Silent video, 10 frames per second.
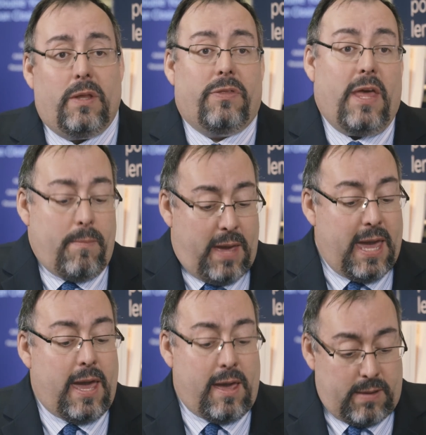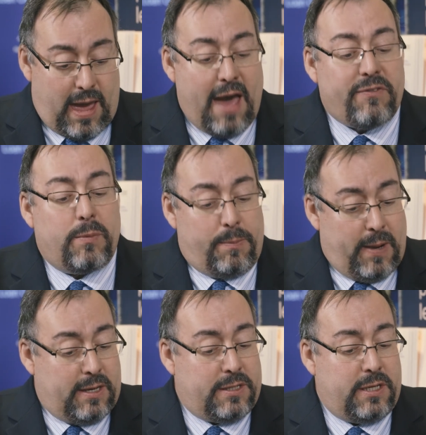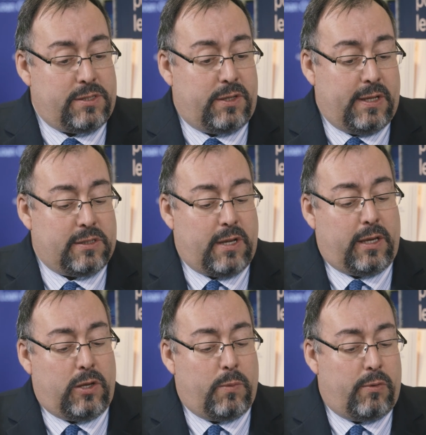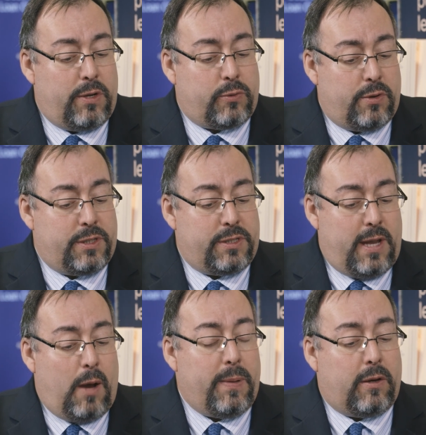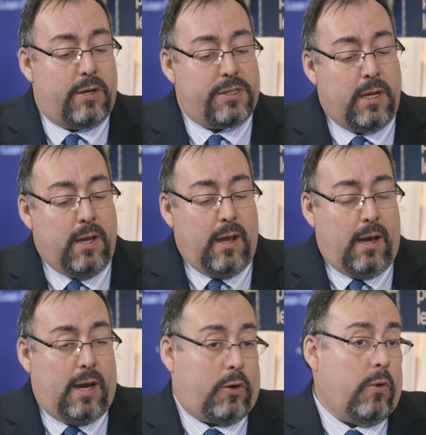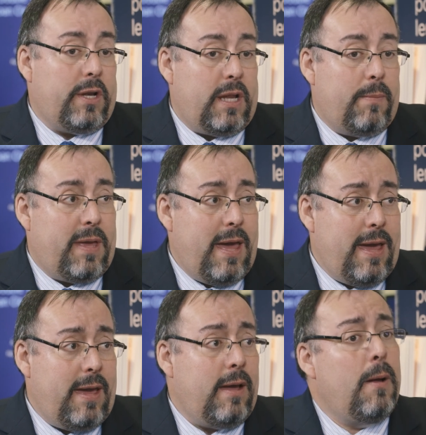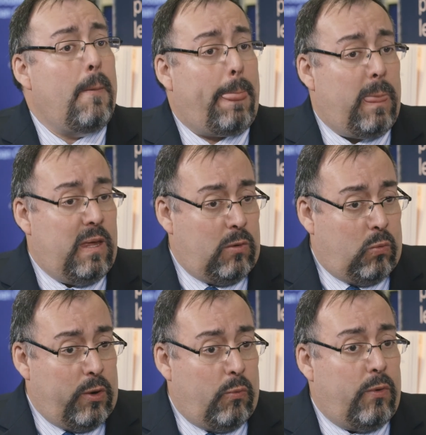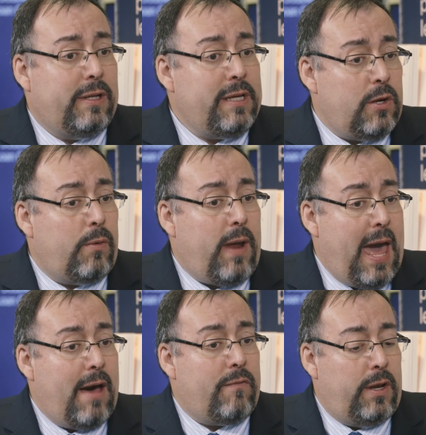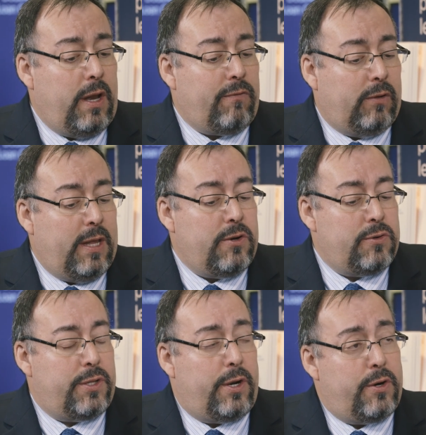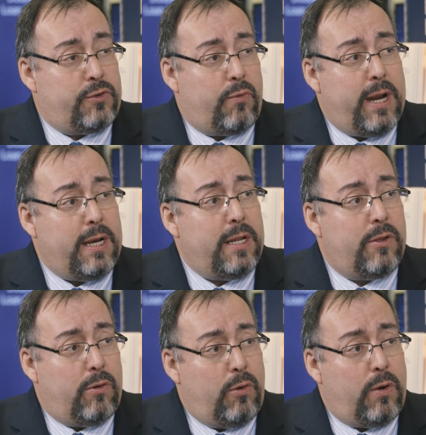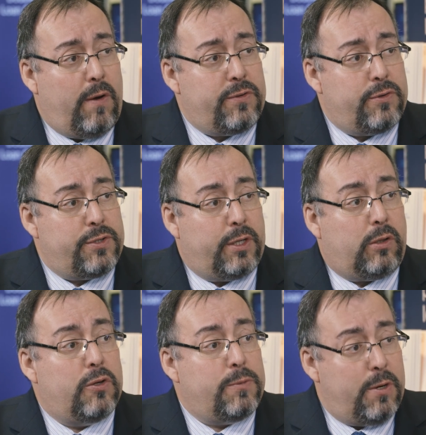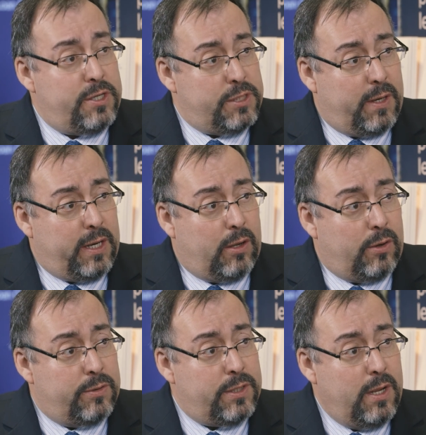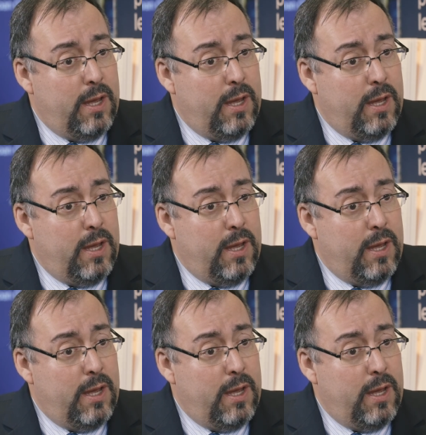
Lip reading: They may have to be paying attention to things like human resources now because, according to MBA, we really don't have enough lenders that are training their loan officers to close purchase money loans